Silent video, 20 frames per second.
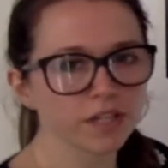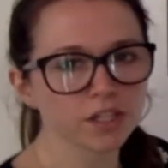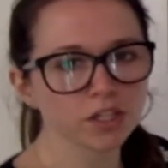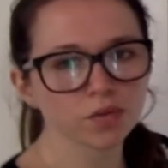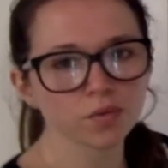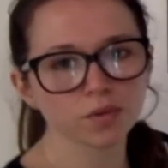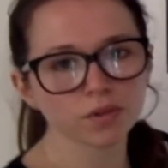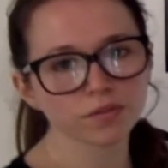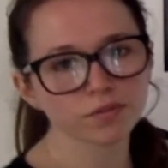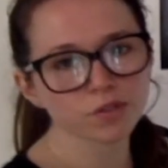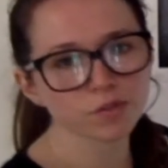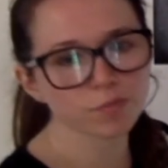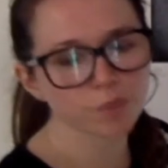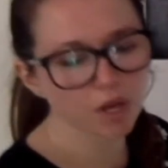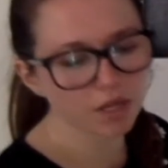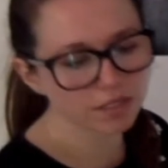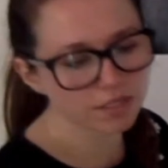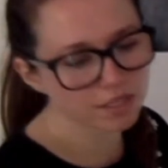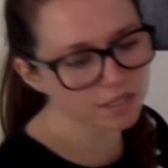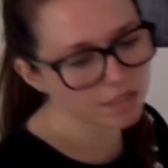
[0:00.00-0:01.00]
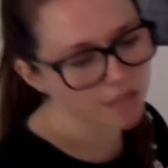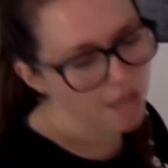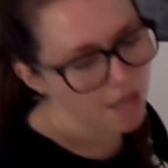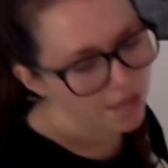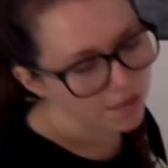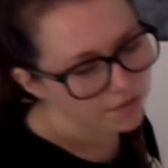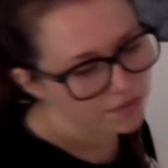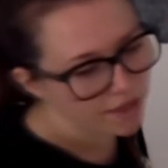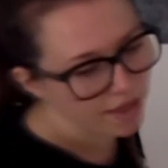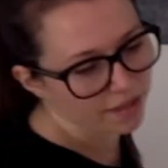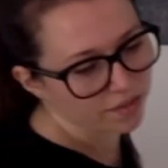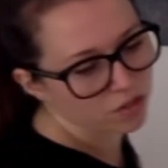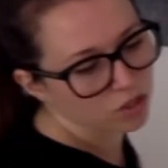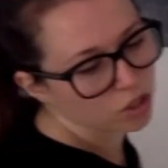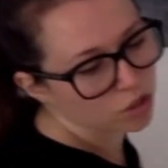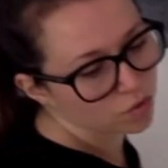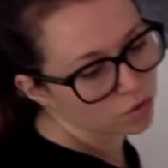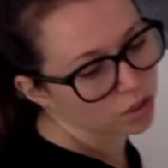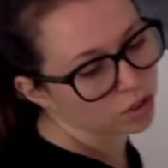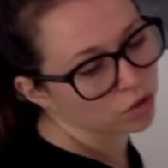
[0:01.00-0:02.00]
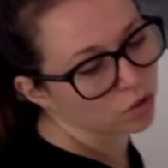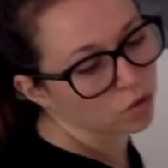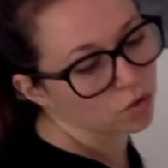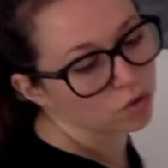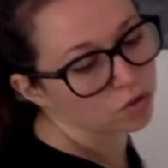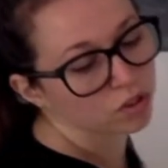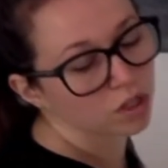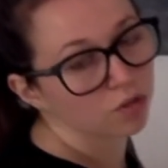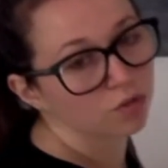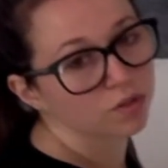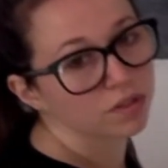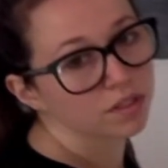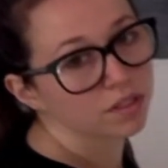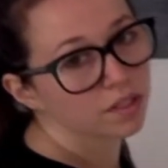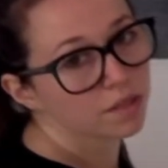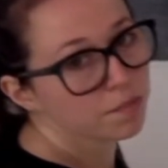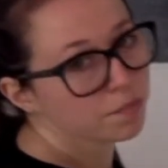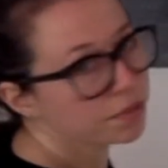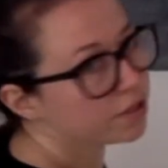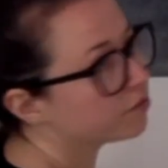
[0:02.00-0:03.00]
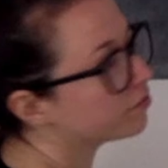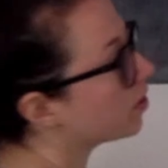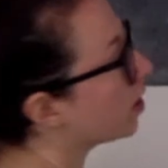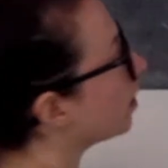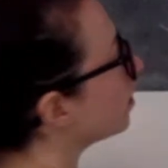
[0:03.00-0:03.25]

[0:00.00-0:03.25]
you will have spotted there that you can also simplify